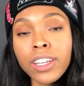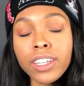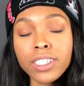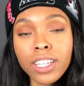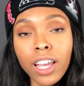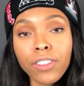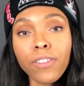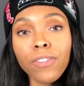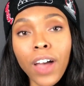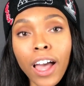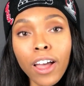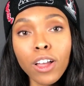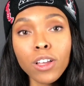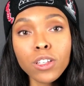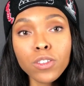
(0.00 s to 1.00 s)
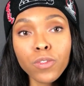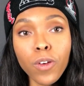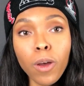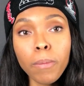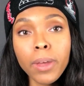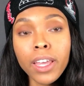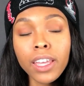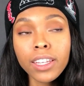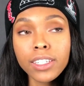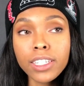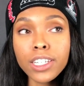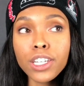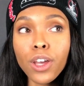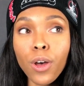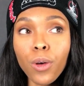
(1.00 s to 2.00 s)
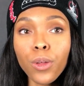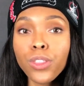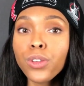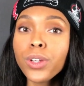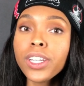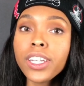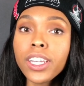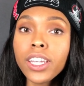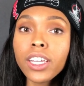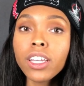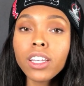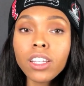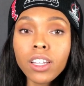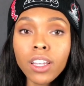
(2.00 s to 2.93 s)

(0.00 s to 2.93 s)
because I got the files from DO3D,